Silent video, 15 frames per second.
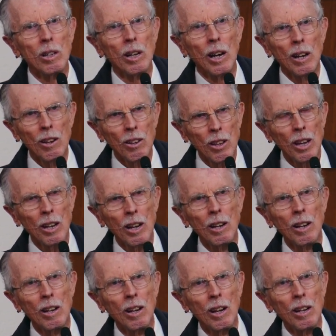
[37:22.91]
in the,
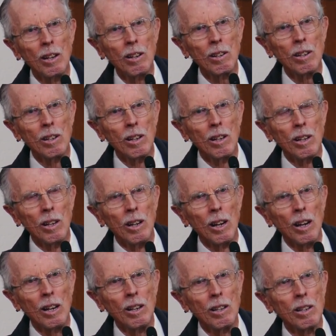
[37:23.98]
in, in,
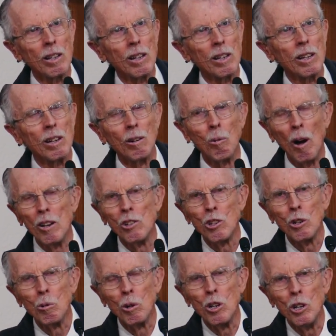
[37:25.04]
in the ones
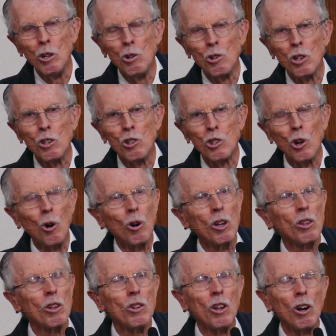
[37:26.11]
who were using soy
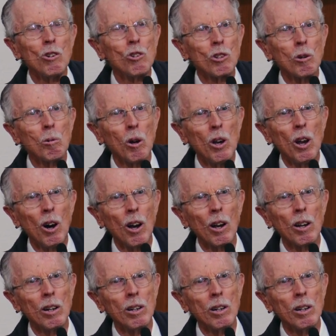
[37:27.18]
than those who were not.